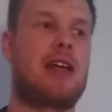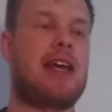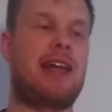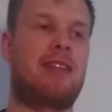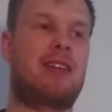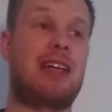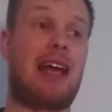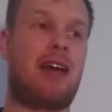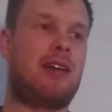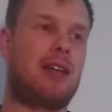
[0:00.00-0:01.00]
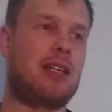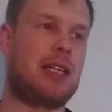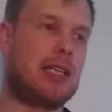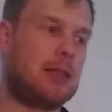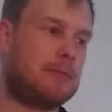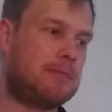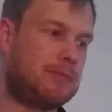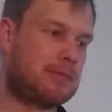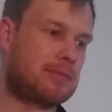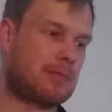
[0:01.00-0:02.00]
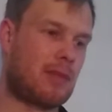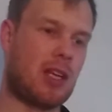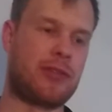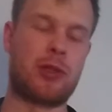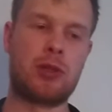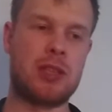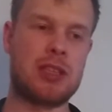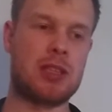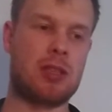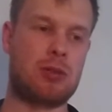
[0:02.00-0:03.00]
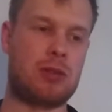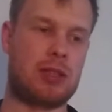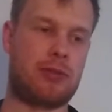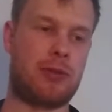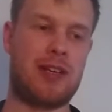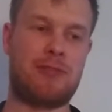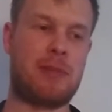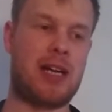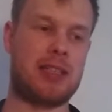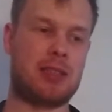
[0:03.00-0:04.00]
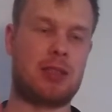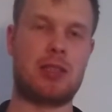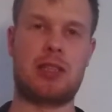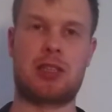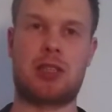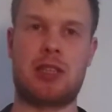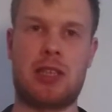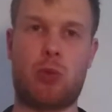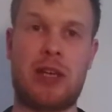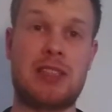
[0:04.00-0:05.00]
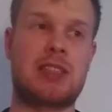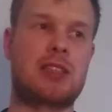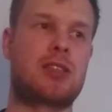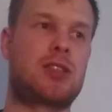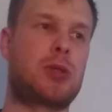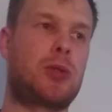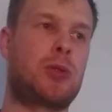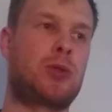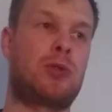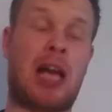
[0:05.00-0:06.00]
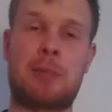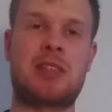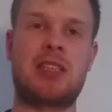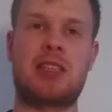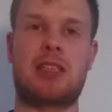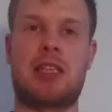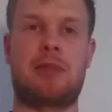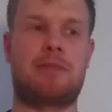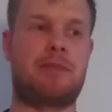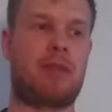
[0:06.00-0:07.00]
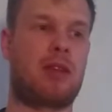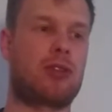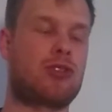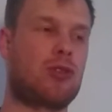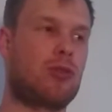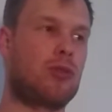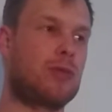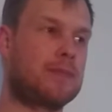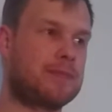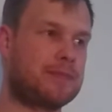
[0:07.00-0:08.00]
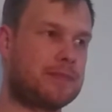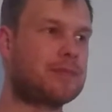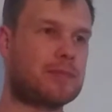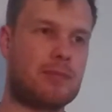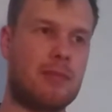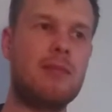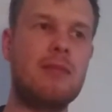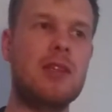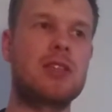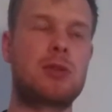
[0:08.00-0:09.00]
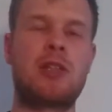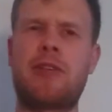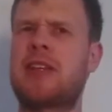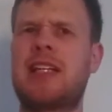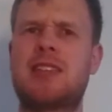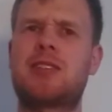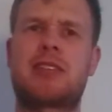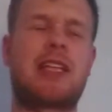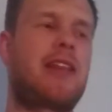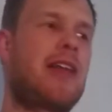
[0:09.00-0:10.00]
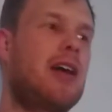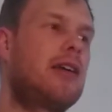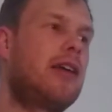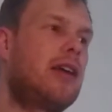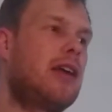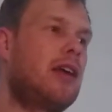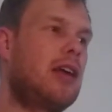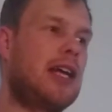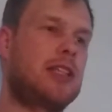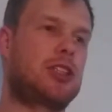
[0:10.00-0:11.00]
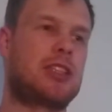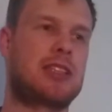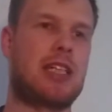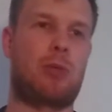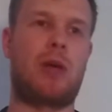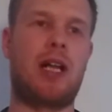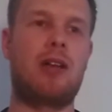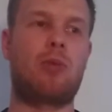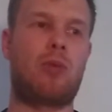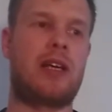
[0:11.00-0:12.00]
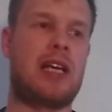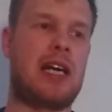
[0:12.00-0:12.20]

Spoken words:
And a few years ago, a friend of mine went to Leipzig to live there and to study there, and she said, well, when